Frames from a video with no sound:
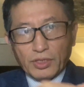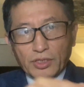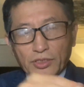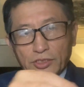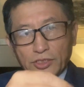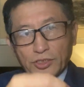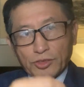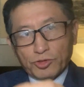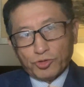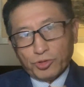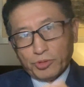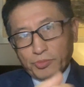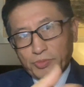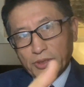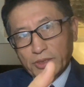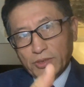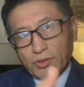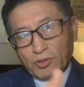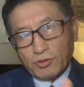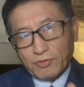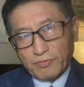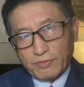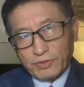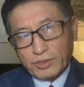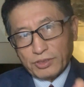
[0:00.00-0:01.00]
distributed
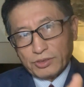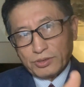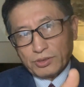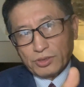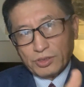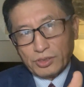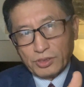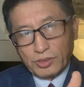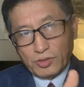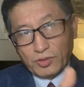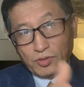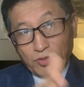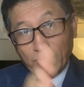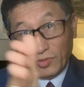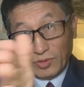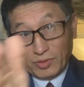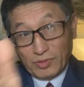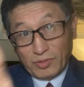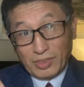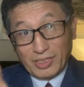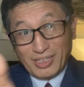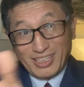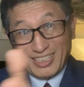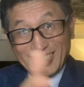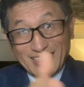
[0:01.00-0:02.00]
over
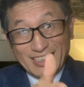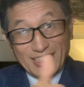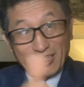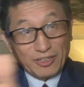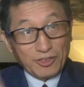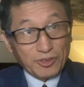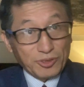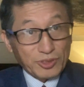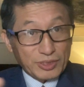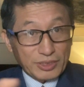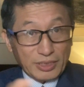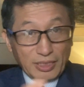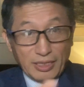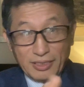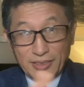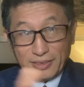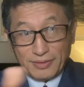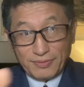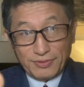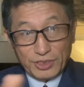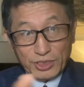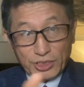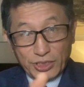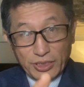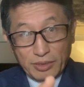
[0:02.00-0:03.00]
a single side of
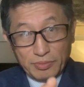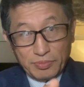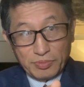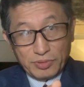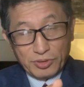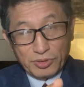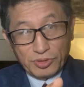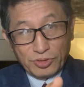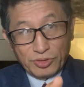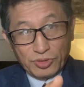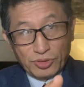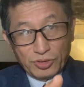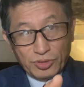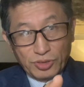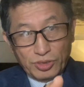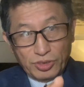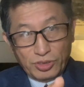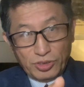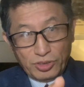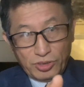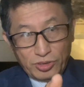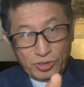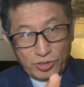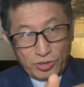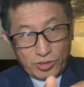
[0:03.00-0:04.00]
a ship,
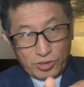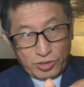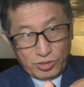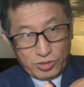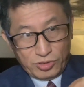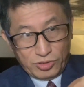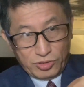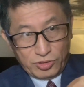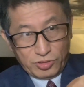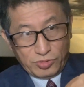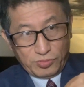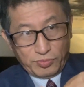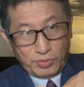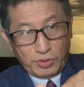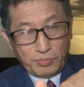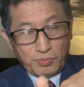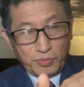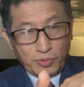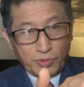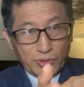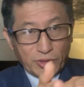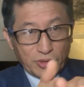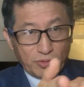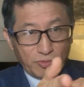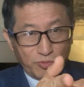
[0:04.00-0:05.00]

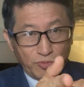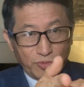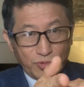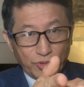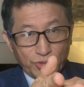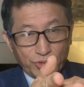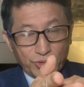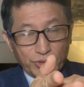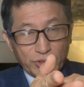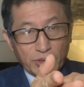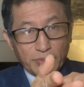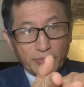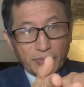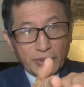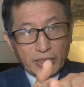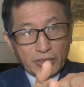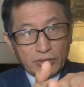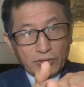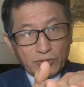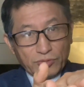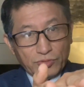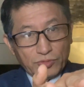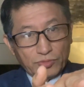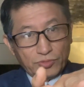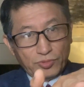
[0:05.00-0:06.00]
people are worried
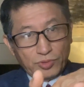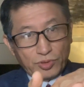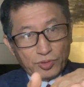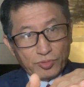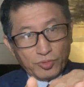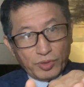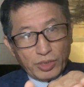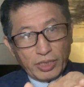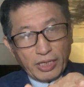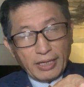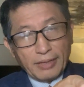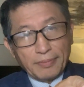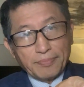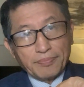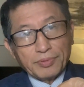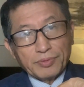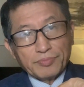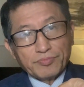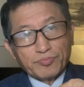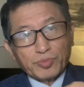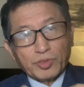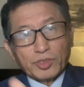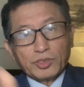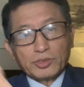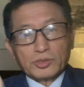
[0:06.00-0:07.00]
about what would happen
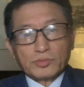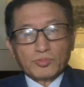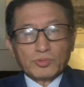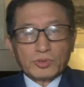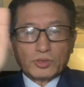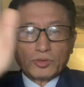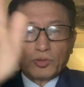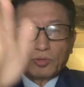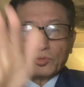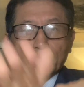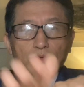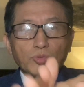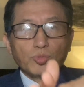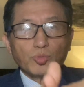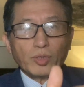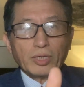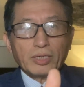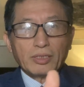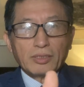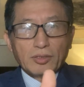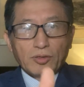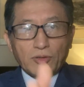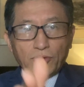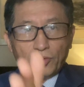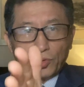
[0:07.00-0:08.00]
because with all
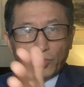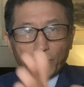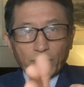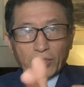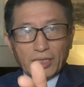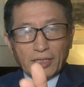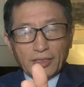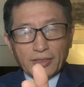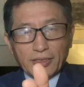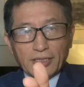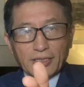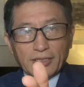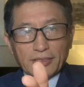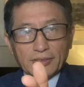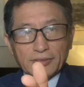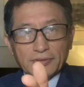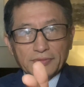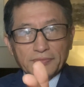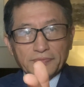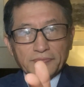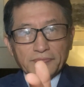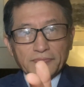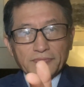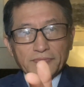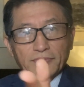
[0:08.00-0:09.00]
the weight on this,
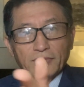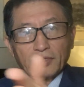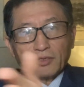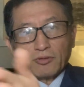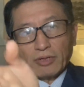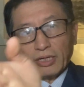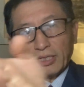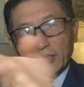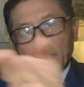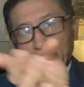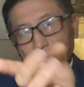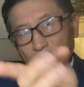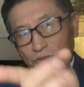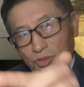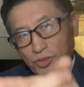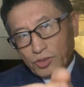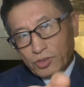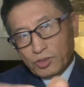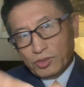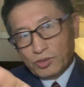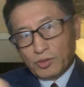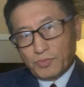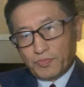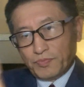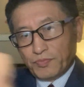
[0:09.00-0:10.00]
right?
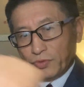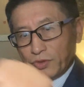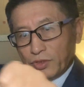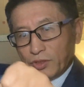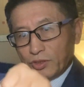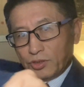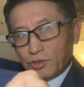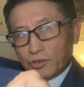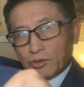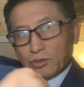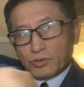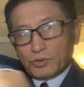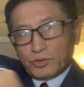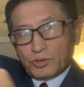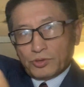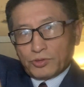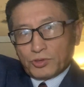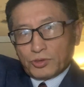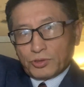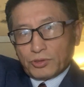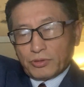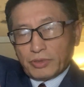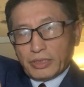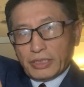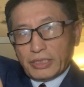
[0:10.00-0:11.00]
Your
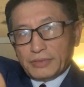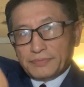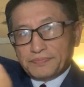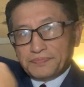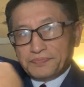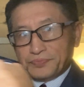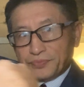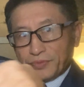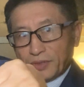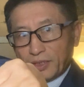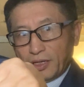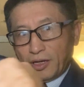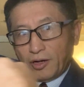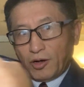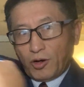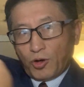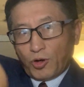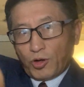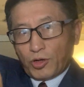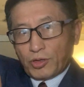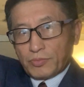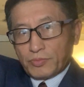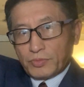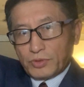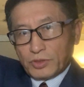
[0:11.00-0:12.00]
crane
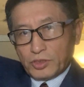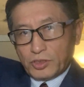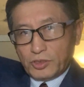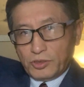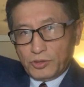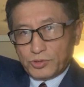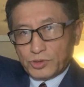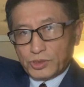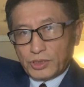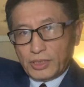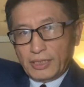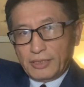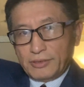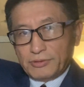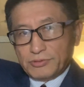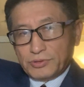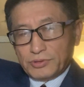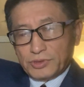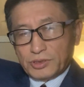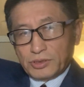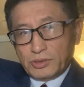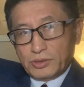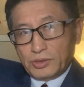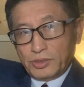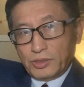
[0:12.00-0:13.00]
arm goes
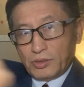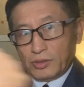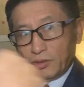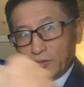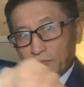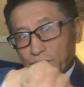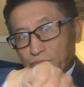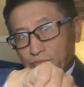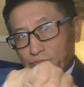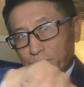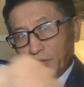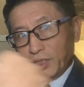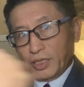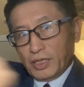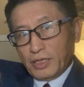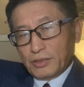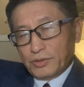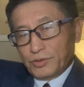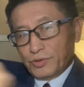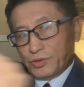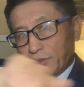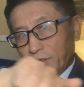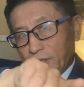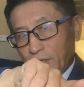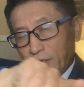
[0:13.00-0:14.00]
out,
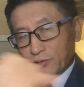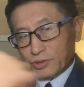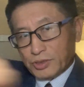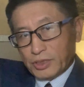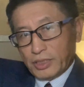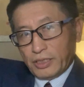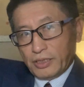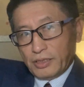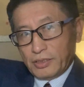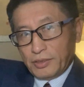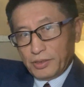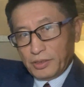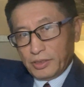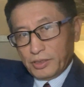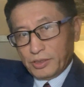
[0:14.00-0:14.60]
outside